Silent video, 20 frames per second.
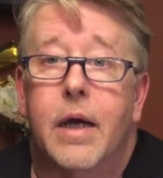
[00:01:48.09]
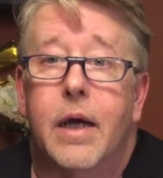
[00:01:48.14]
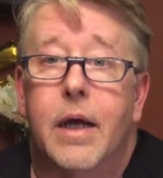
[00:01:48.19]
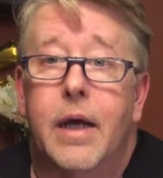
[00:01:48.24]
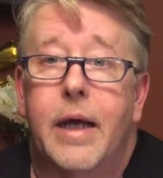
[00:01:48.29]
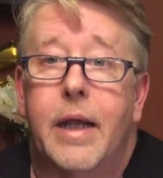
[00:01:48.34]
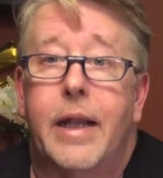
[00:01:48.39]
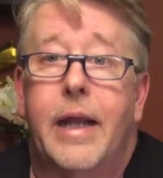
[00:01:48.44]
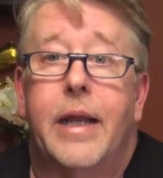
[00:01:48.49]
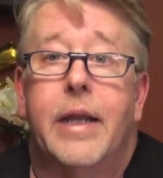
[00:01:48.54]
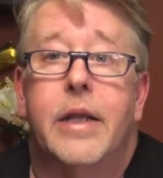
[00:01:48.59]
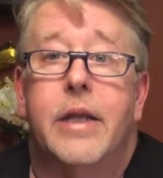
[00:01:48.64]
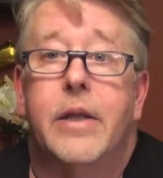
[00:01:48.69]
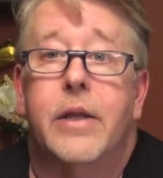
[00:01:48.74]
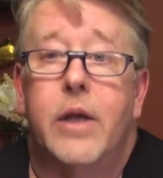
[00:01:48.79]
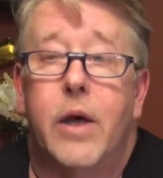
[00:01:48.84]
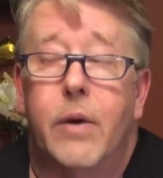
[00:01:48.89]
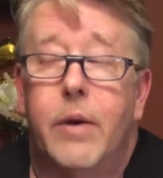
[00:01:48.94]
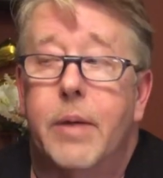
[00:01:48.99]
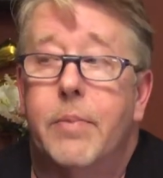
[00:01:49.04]
and I didn't
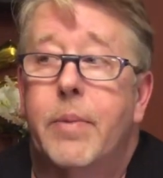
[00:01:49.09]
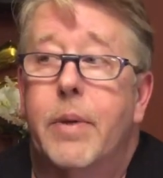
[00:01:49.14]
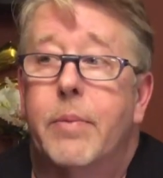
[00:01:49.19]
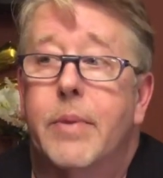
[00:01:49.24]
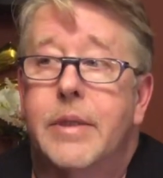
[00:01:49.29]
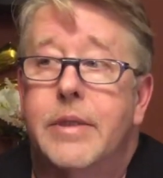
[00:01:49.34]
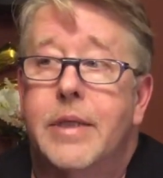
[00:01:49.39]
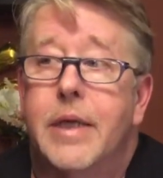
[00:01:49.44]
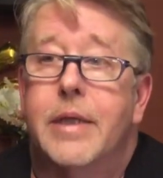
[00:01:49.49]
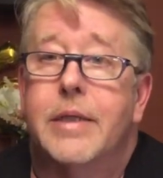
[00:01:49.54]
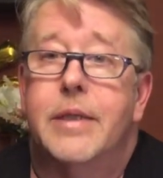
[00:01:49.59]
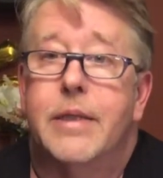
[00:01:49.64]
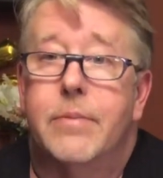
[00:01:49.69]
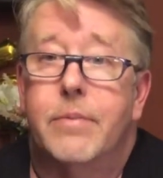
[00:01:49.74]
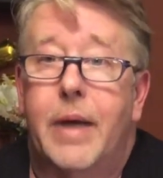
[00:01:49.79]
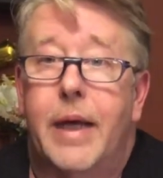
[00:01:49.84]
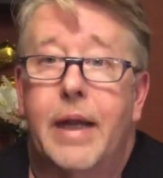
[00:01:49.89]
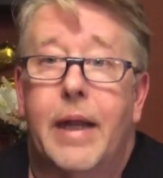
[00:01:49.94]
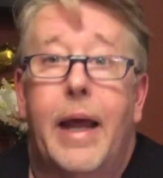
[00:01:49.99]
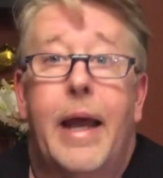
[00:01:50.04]
know it, but we sent in
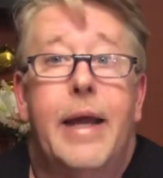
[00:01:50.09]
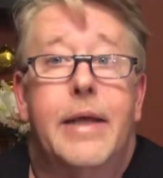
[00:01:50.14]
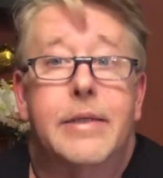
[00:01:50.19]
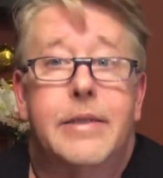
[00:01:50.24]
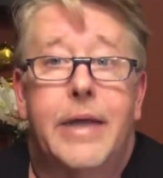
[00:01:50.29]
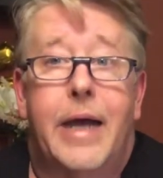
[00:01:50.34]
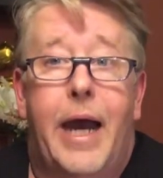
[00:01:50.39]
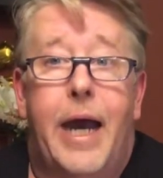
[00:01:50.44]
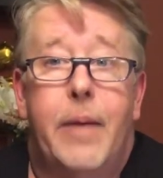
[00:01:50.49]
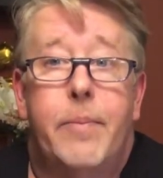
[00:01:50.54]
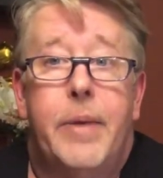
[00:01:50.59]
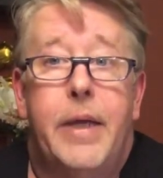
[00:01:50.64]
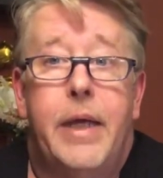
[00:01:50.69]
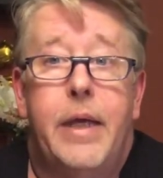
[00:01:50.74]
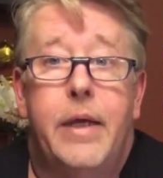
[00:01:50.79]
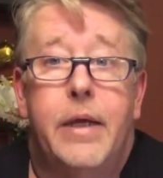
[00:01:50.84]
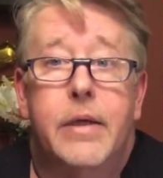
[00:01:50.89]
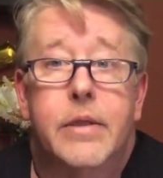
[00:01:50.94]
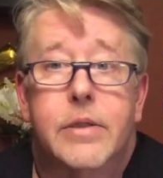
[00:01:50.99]
my last copy.